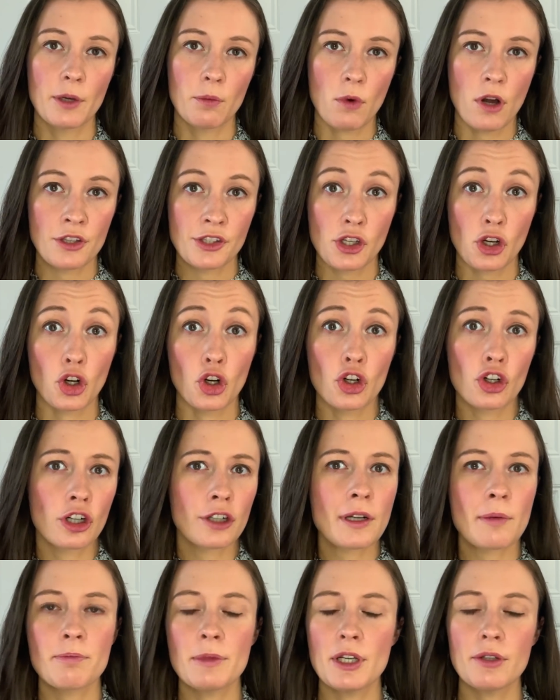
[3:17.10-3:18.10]
that wants
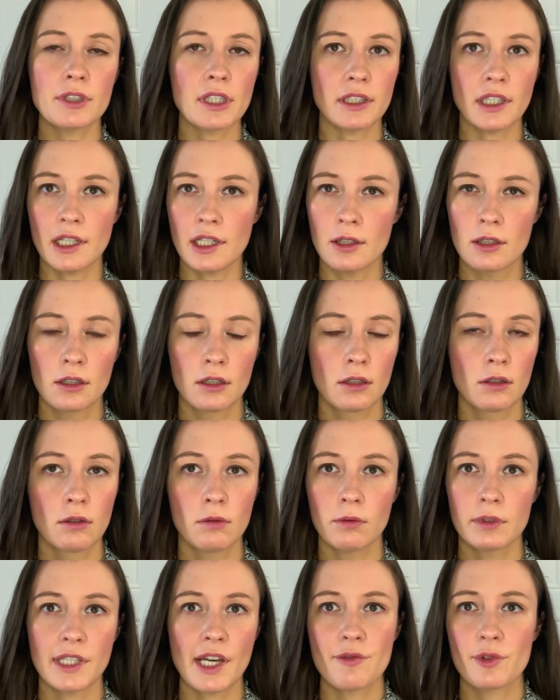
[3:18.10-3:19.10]
herd immunity,
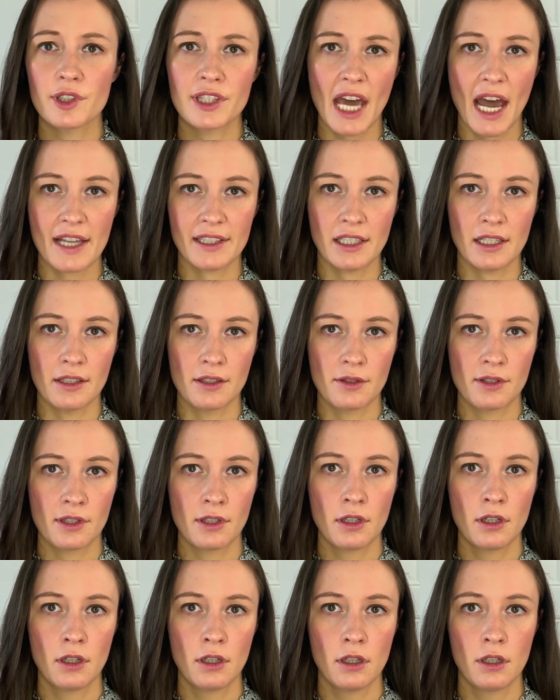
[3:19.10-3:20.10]
whatever that is.
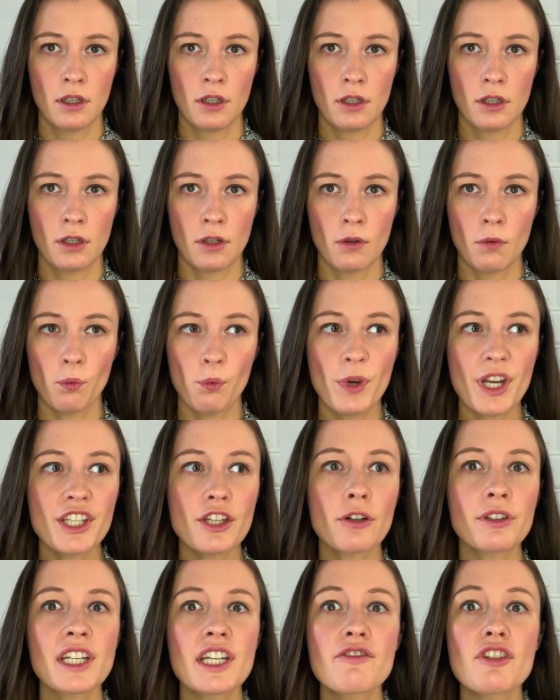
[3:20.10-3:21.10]
We
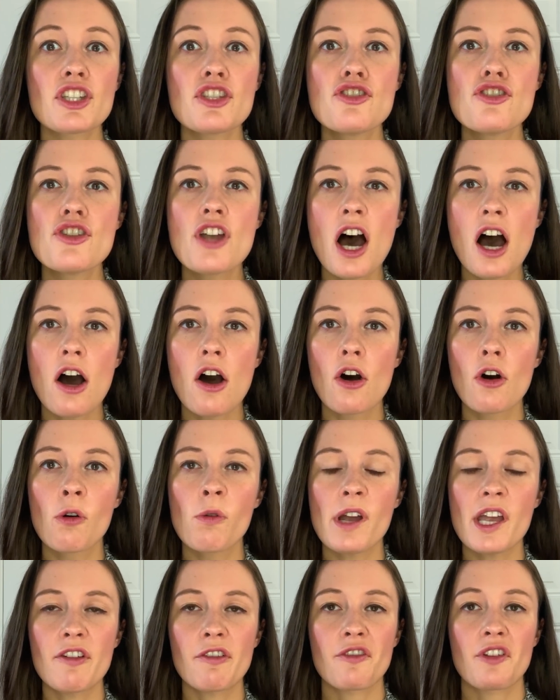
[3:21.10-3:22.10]
don't even
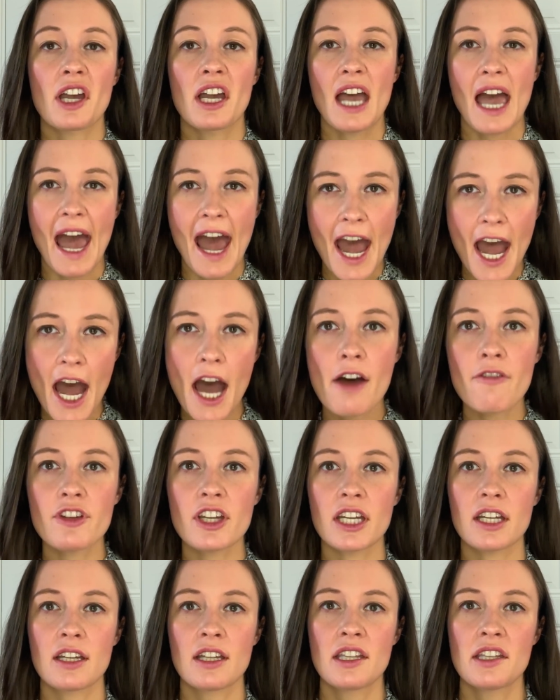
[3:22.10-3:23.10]
know if
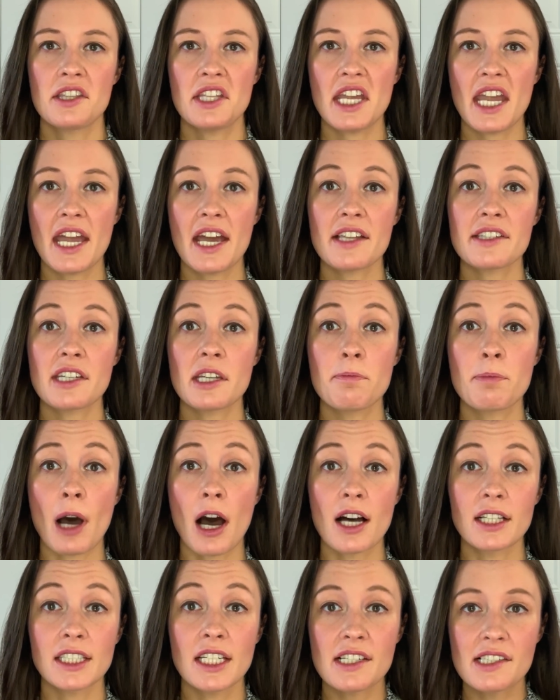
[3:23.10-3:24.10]
having the
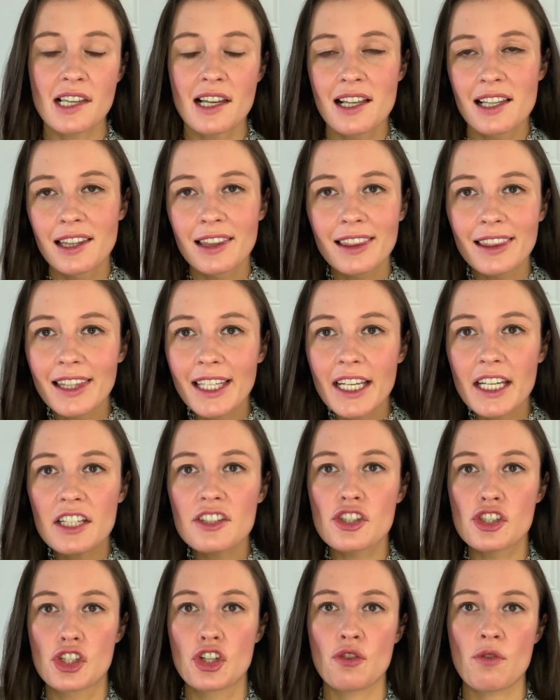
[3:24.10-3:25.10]
antibodies
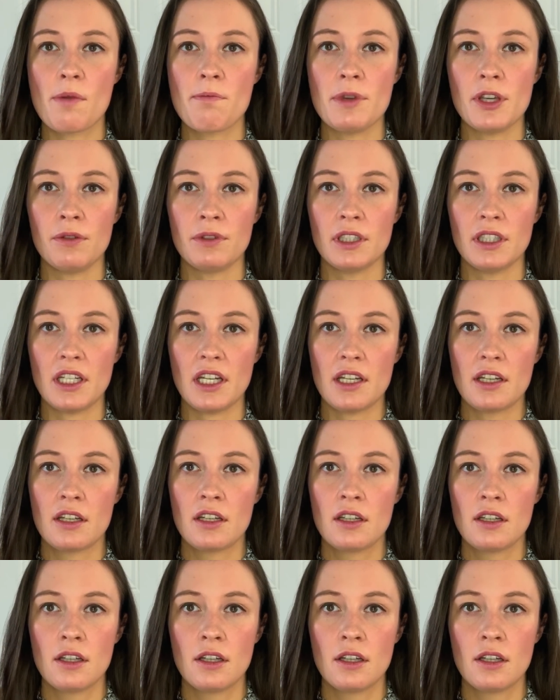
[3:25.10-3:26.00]
leads to immunity.